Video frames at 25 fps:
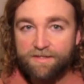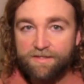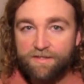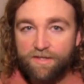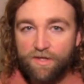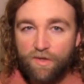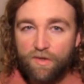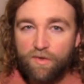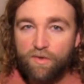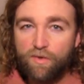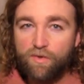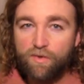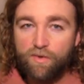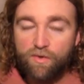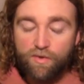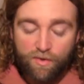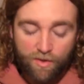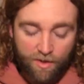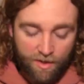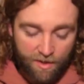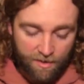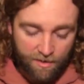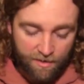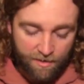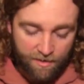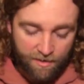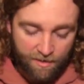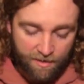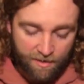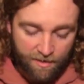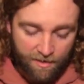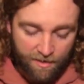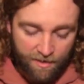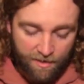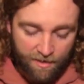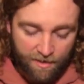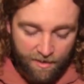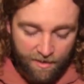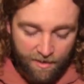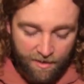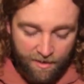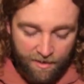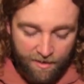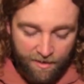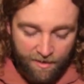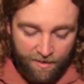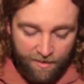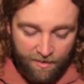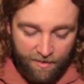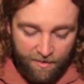
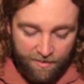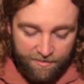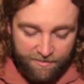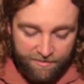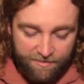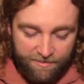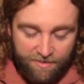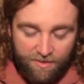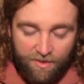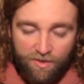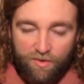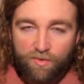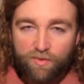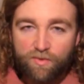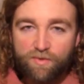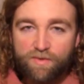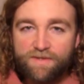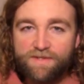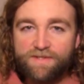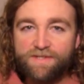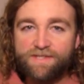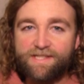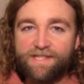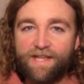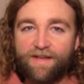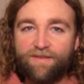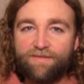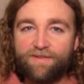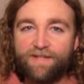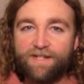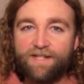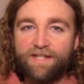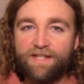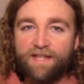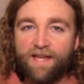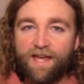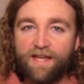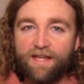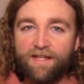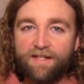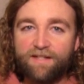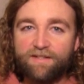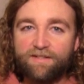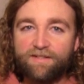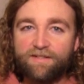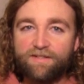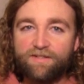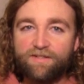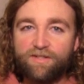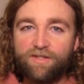
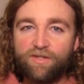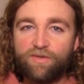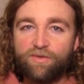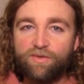278,